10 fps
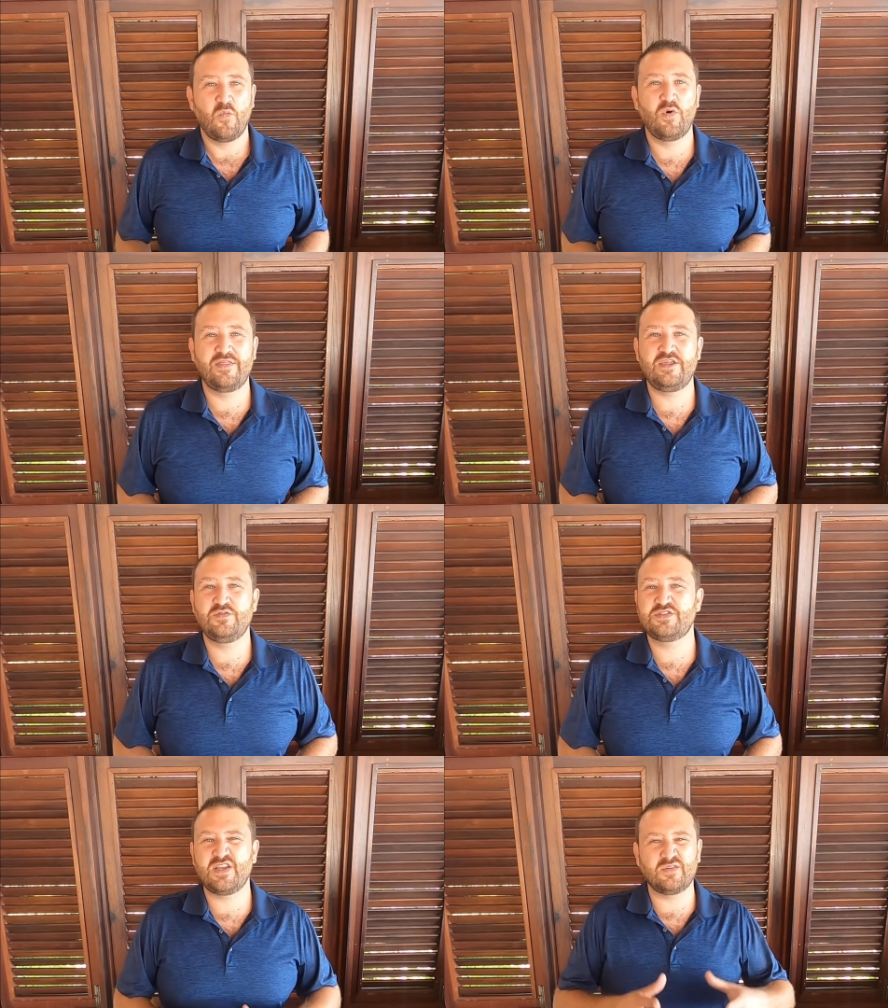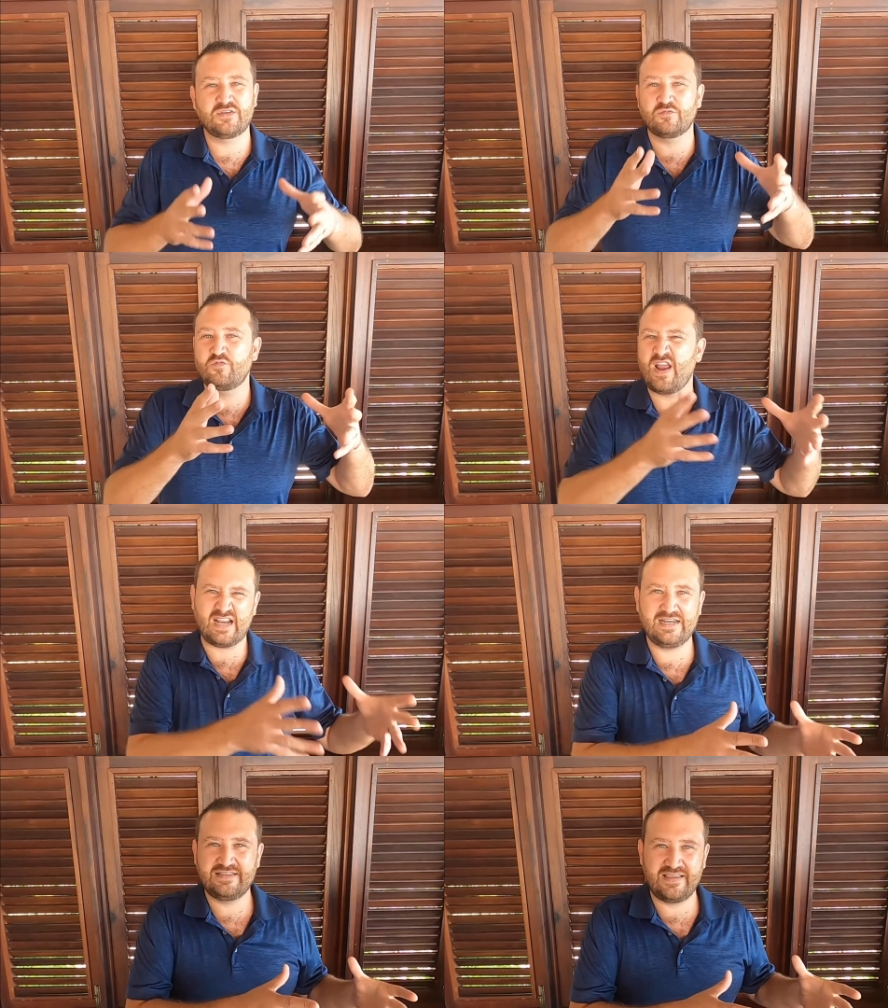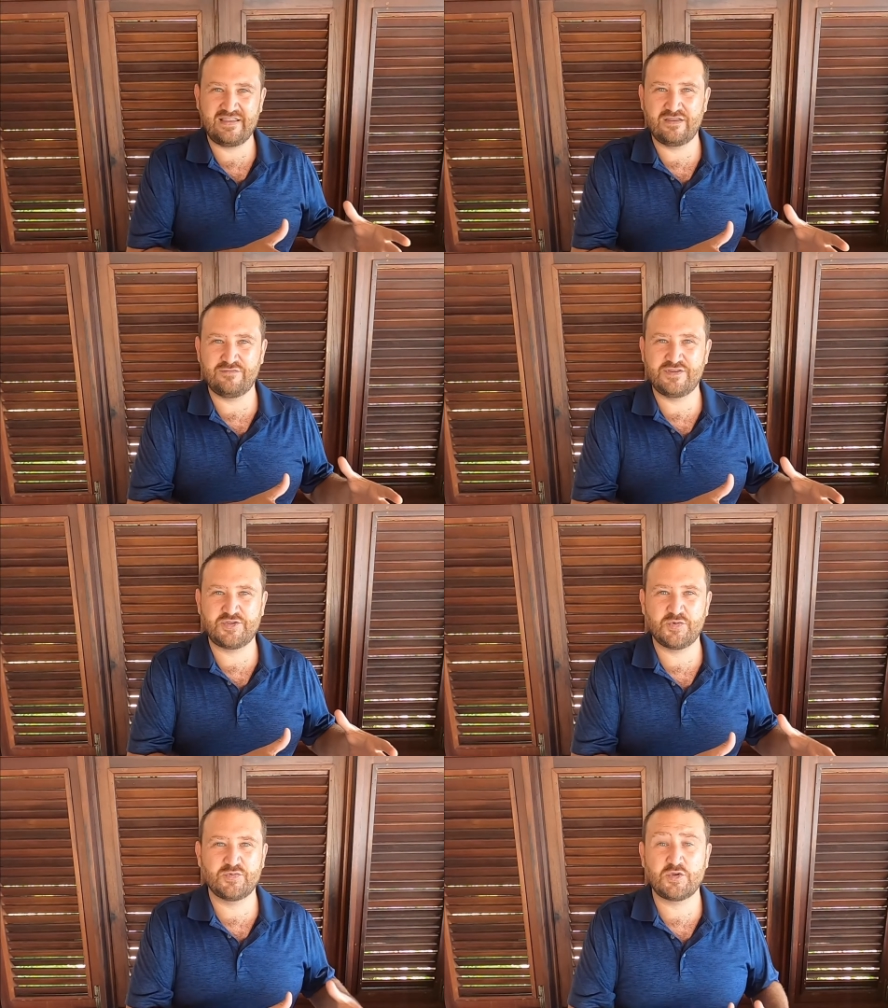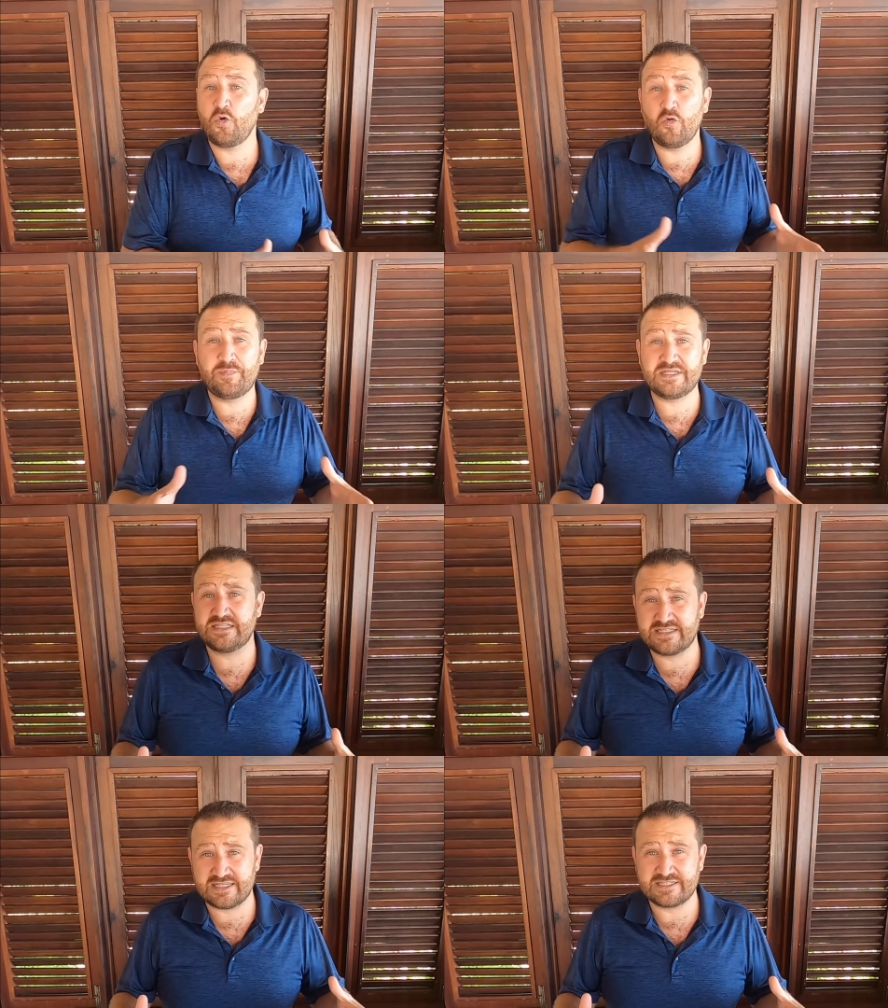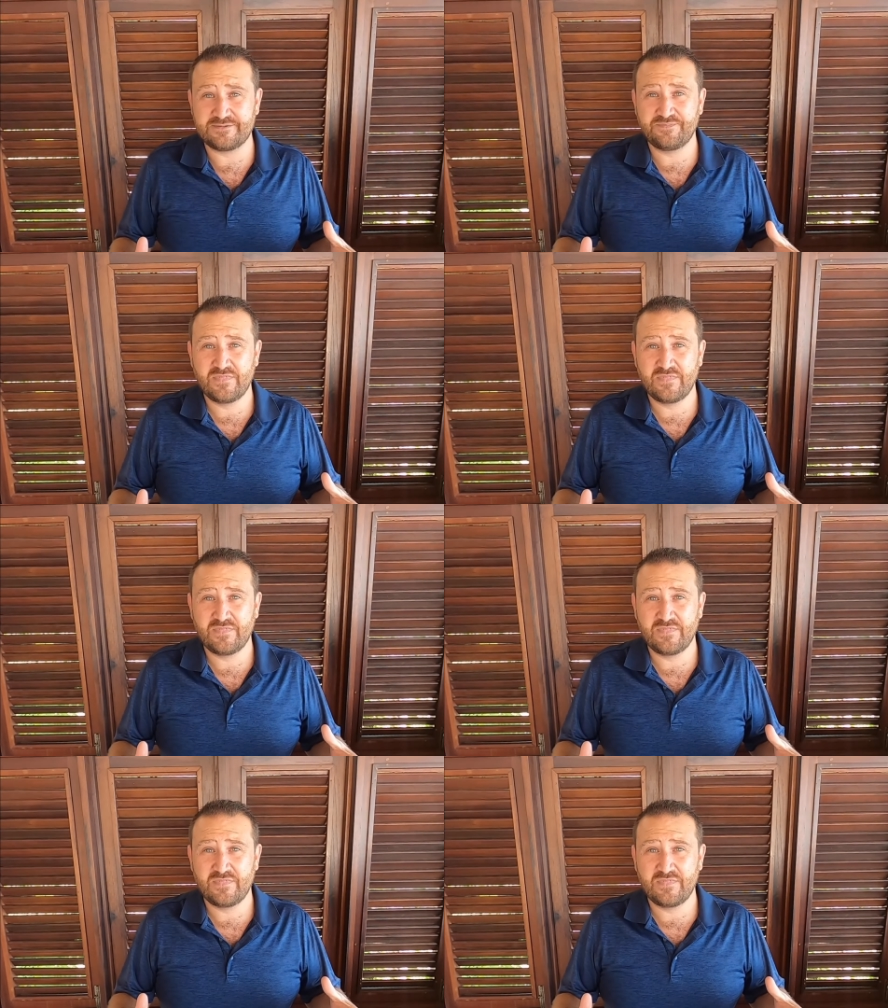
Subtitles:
whether you sell directly to individuals or businesses.